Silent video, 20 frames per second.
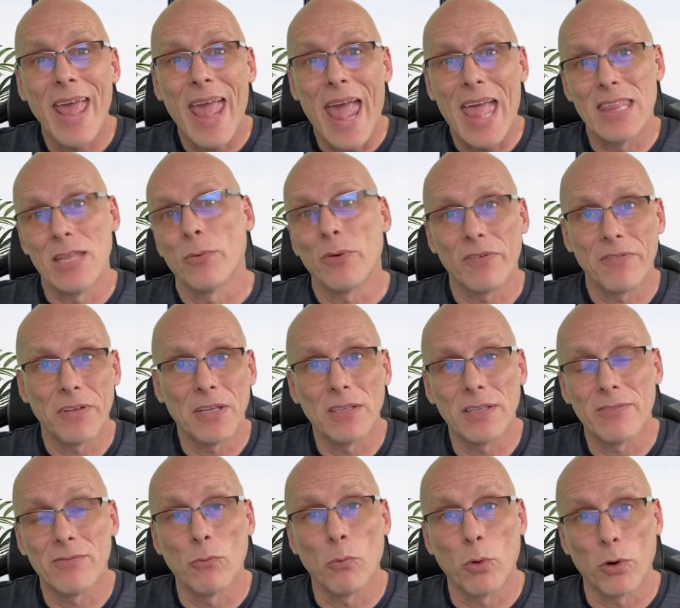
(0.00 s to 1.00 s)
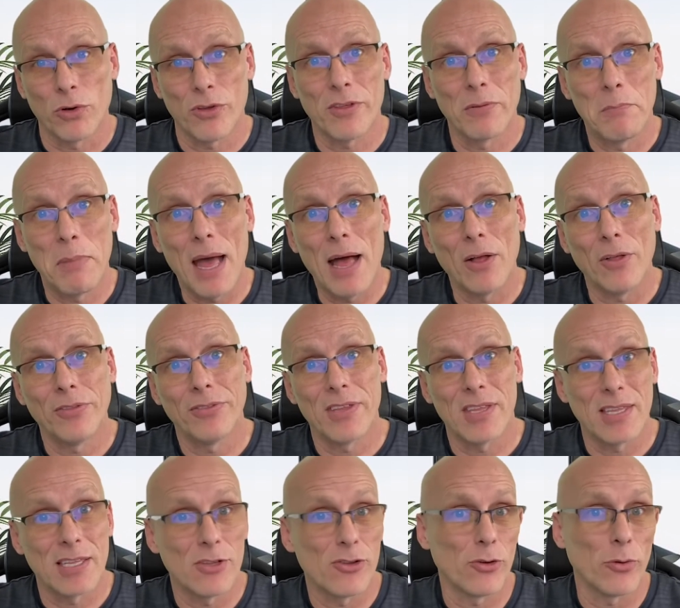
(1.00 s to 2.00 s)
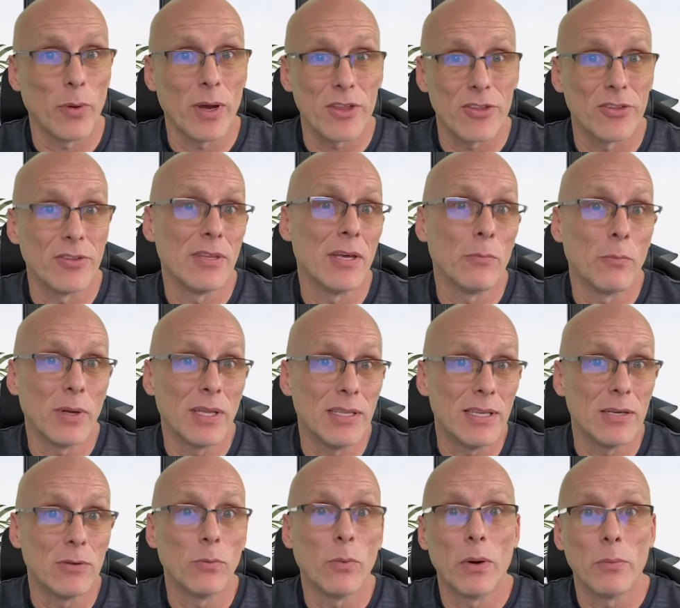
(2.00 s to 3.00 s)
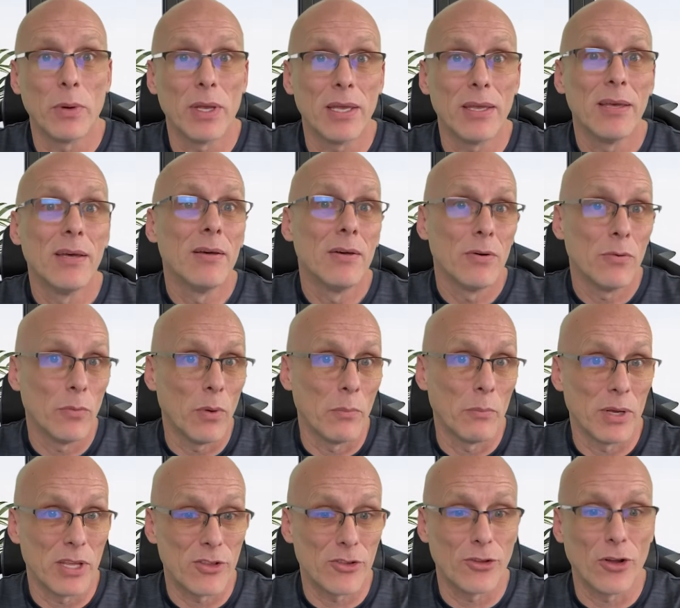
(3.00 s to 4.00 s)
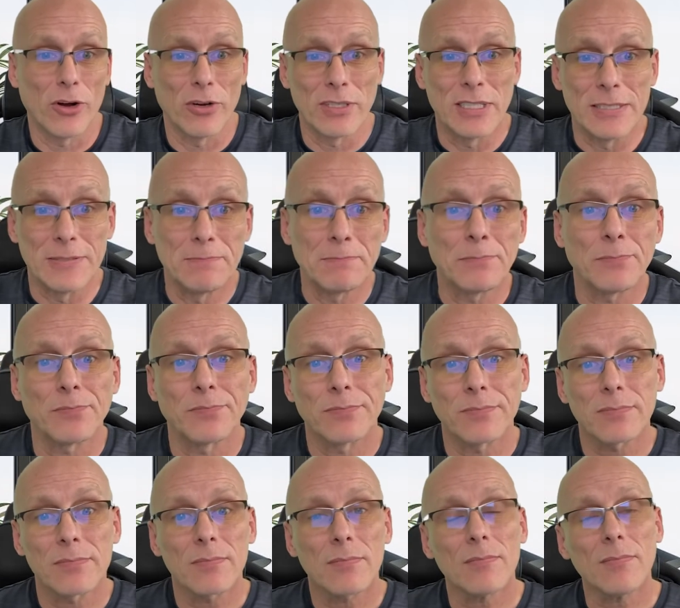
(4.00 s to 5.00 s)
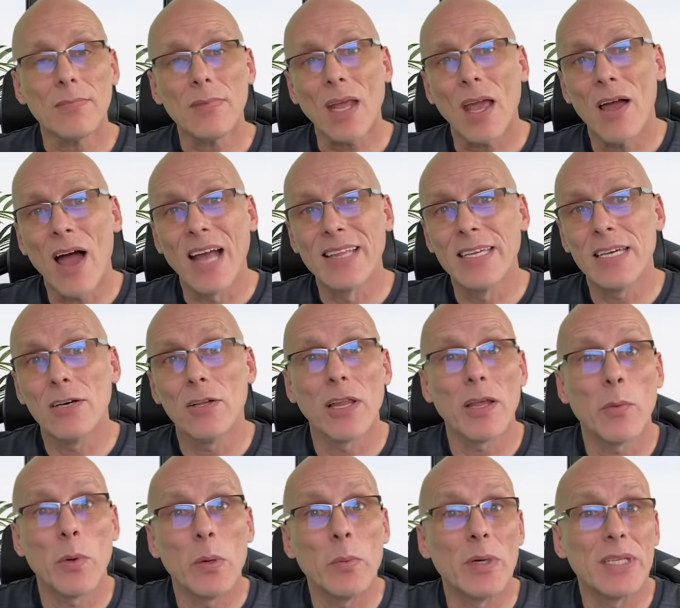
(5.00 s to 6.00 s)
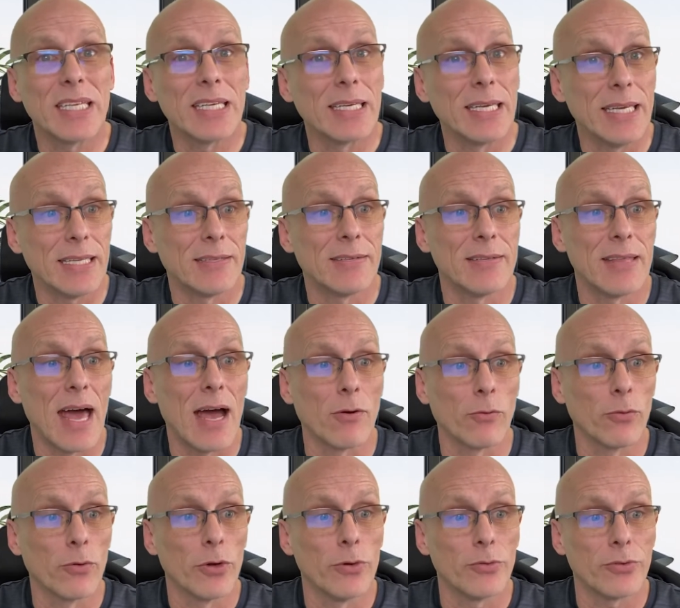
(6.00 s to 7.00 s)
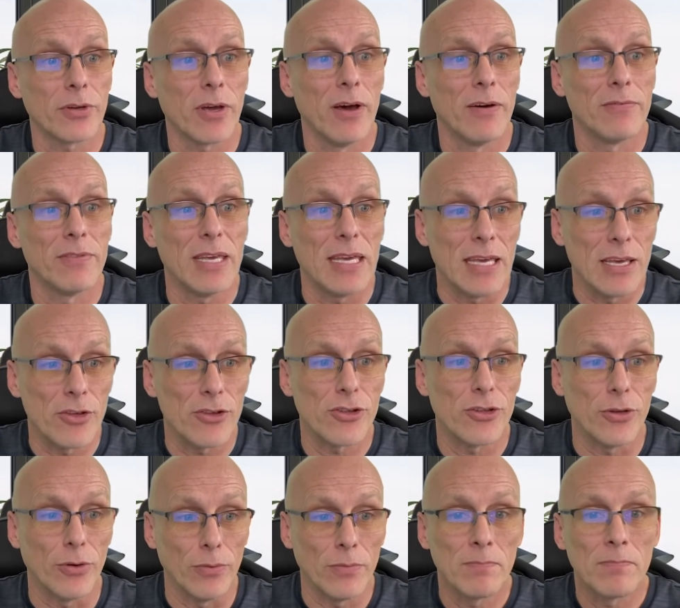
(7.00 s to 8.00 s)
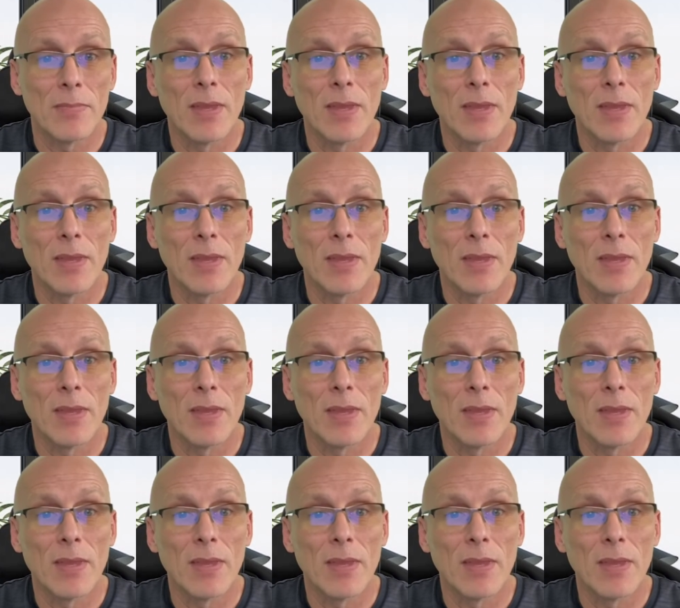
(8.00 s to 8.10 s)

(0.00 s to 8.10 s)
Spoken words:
And then we feel even worse about the situation than we did when we started. Ideally, we want to get to that root of the issue.